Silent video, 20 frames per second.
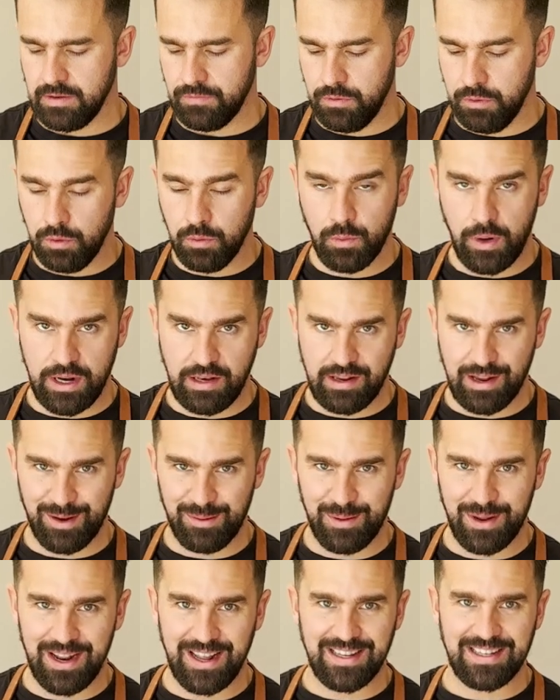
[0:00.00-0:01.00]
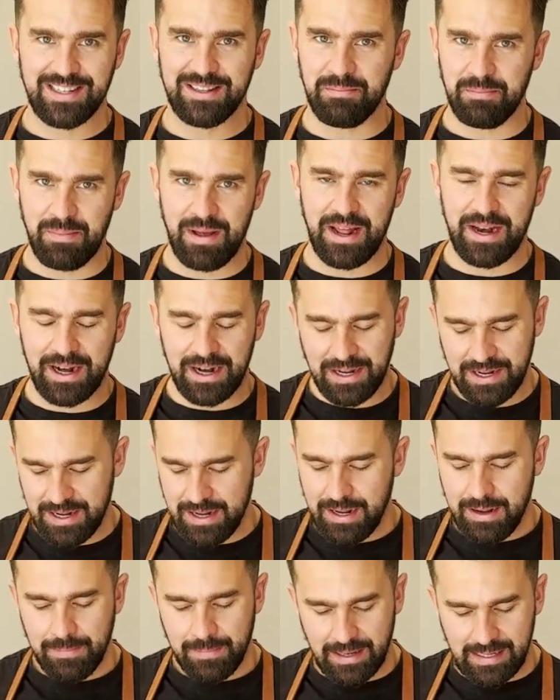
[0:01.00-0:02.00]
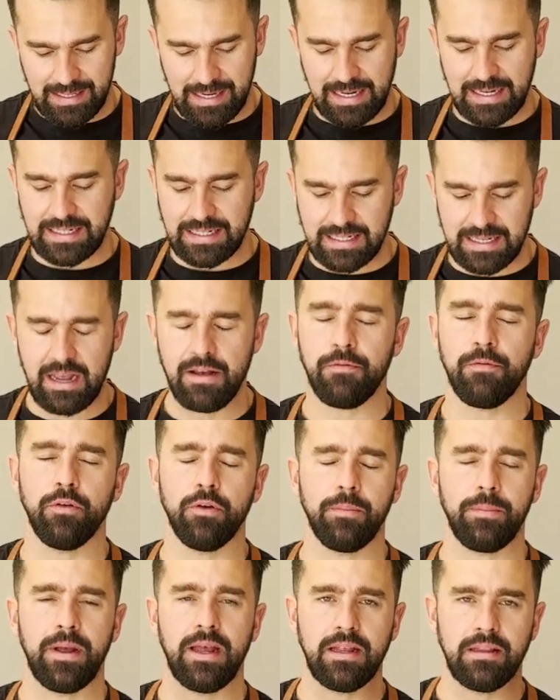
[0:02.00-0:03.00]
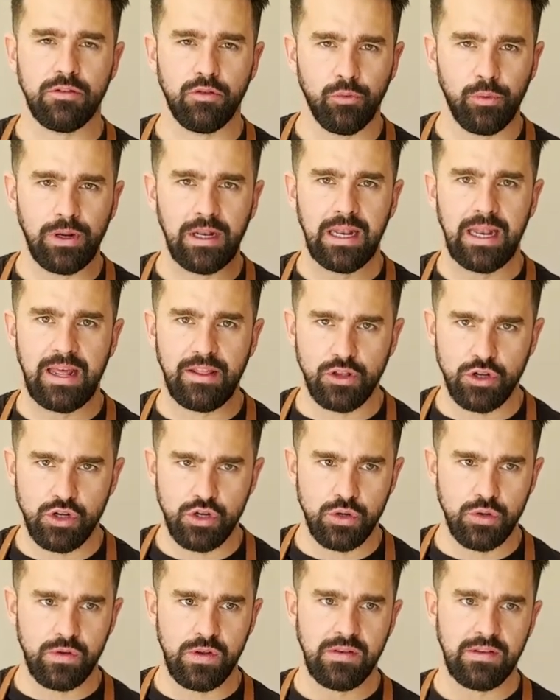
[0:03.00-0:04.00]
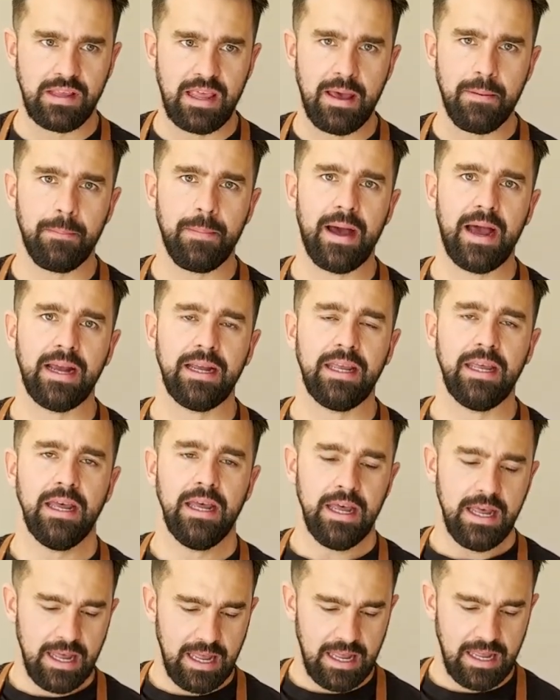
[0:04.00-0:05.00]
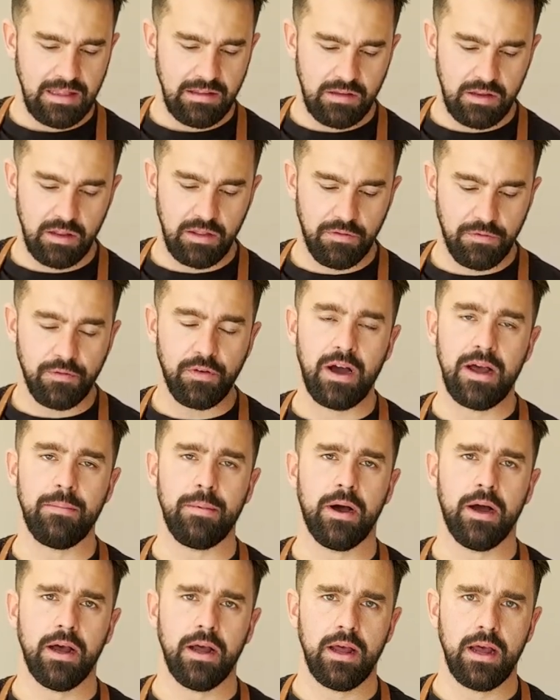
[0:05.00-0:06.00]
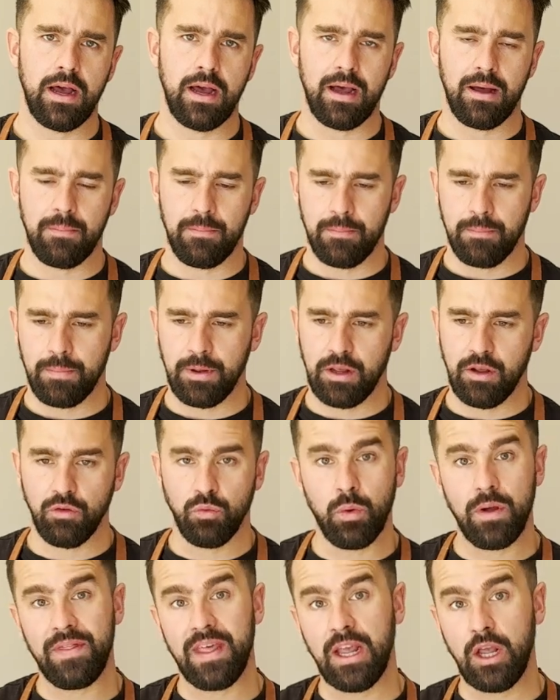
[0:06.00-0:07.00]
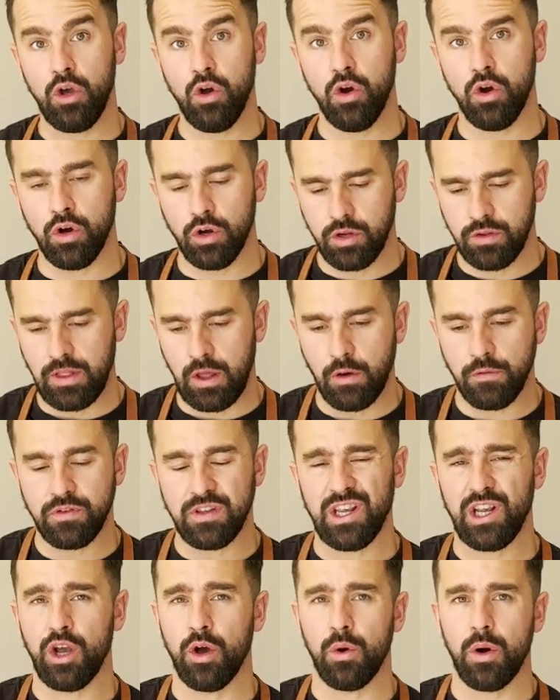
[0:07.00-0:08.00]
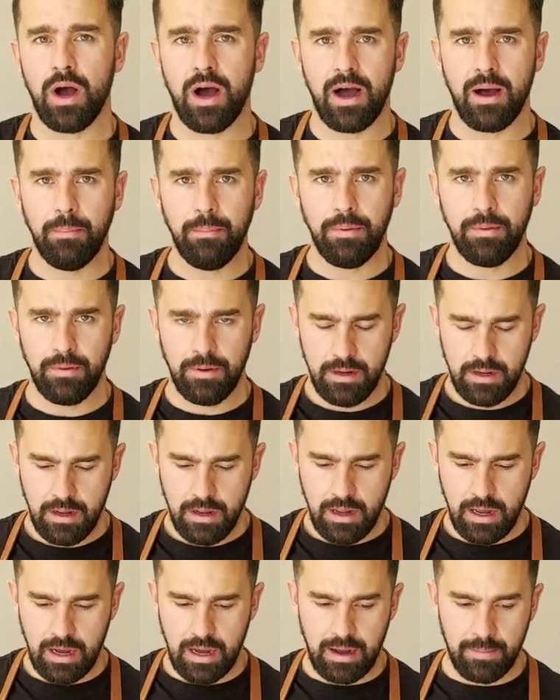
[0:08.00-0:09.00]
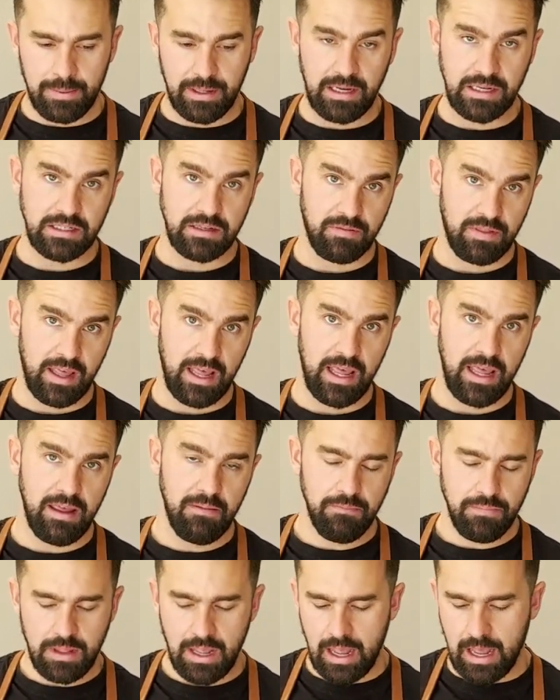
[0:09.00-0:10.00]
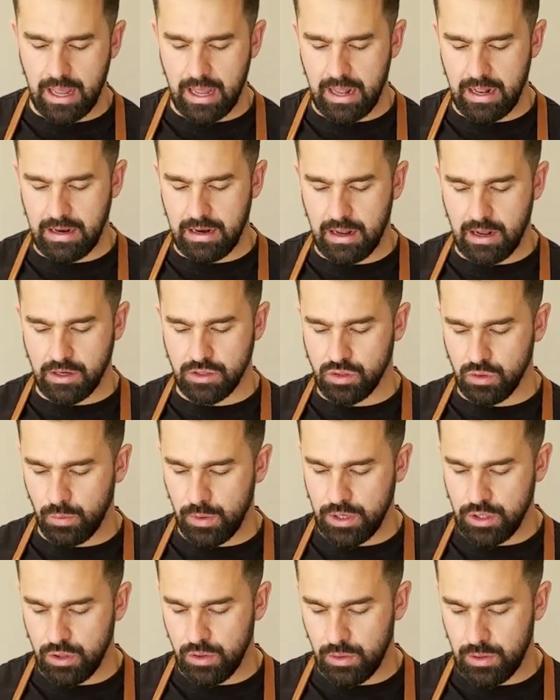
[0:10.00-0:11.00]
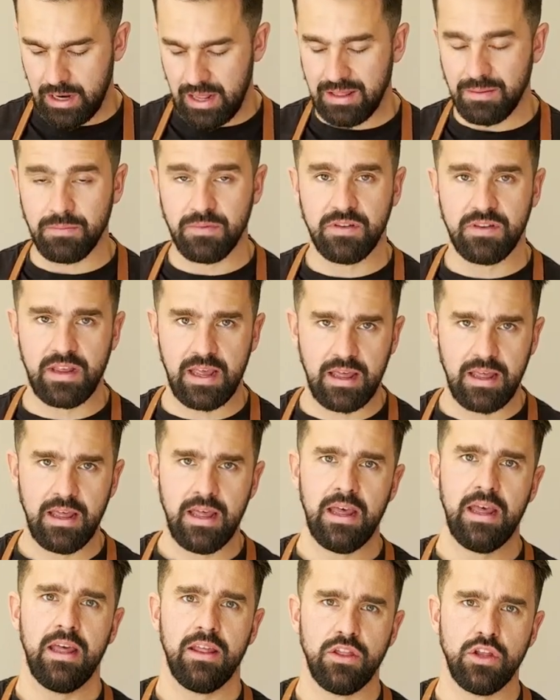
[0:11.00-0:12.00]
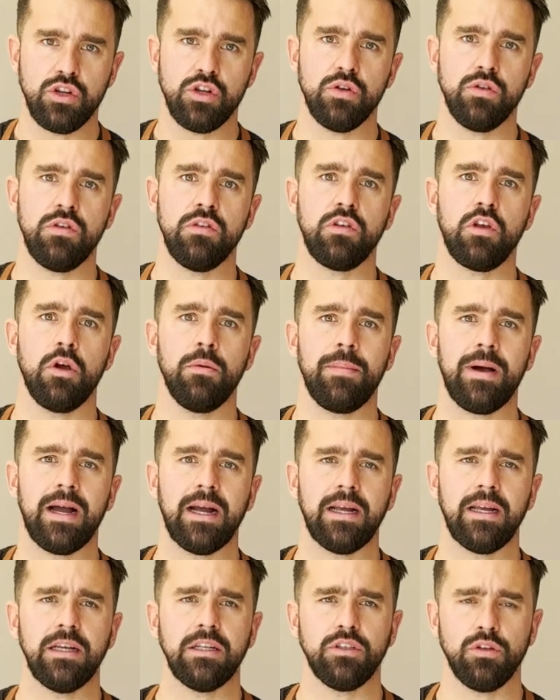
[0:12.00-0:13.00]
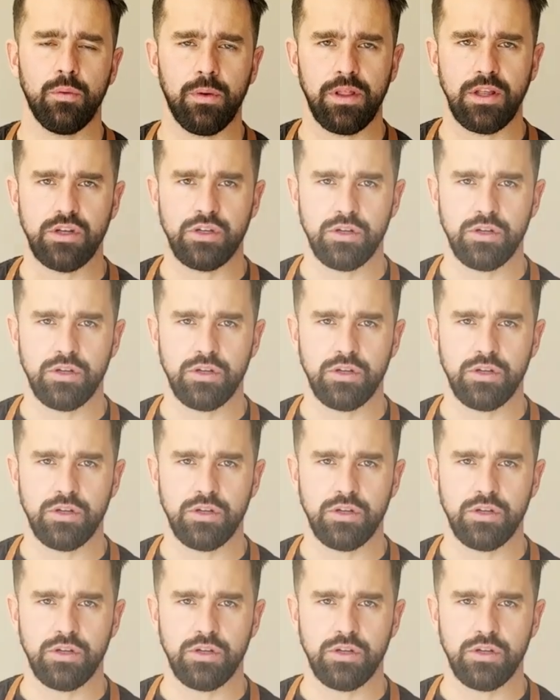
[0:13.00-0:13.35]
If you can wait 10 minutes, it's better, but let it sit for a bit to really let the juices get back into the fiber, because when they cook, they obviously go up because of the heat, and so when you let them sit, the juices go back to where they